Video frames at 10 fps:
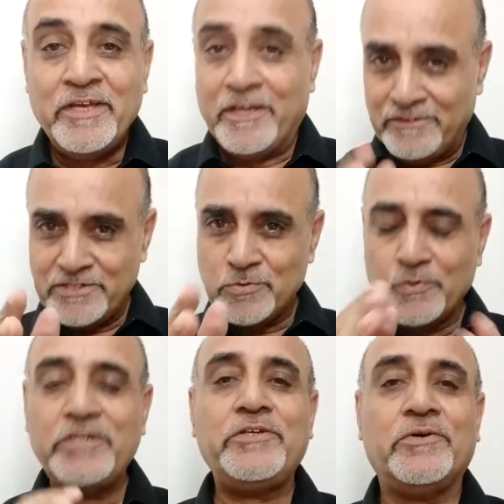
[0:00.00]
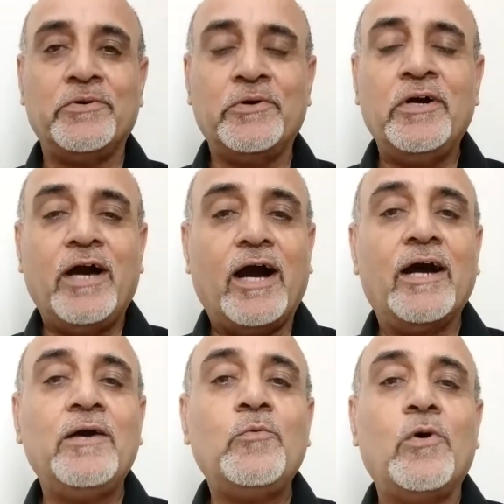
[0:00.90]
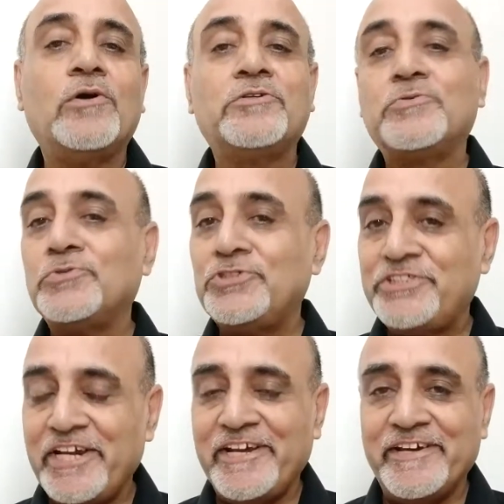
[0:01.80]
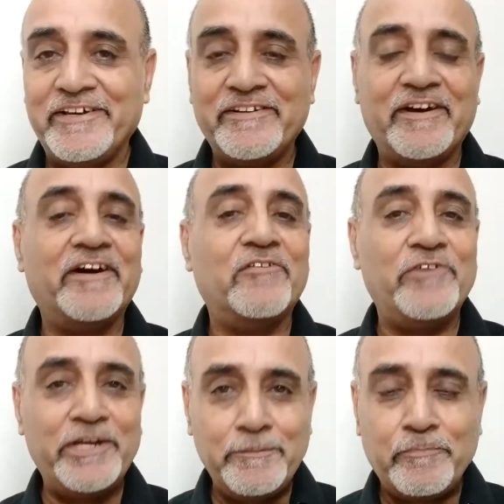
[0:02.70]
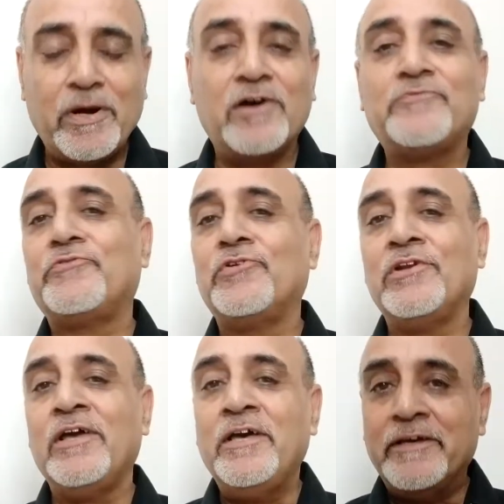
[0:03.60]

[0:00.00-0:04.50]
In this video, I want to share a very powerful